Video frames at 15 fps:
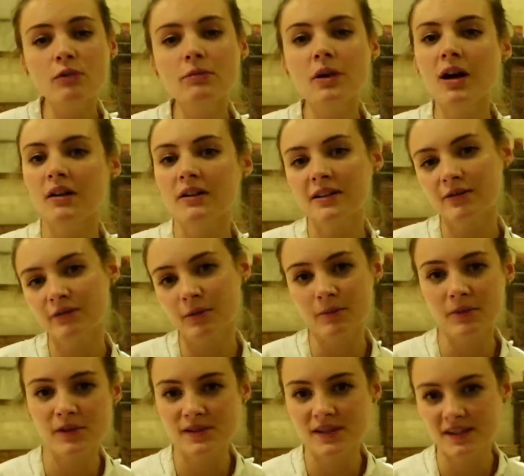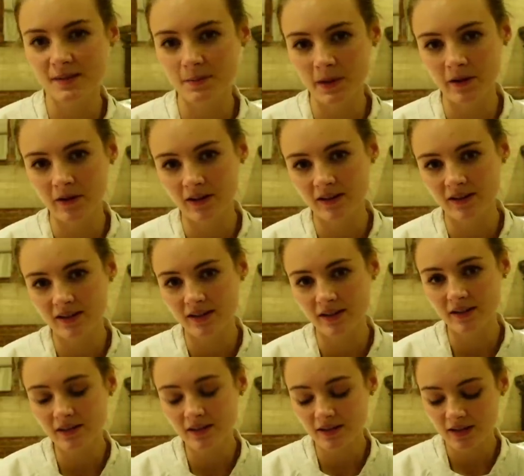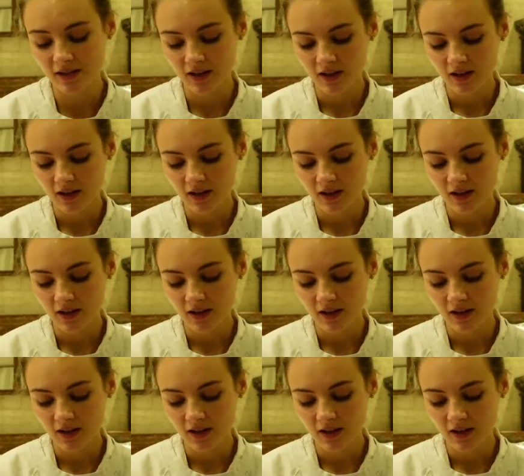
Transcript: much from those experiences.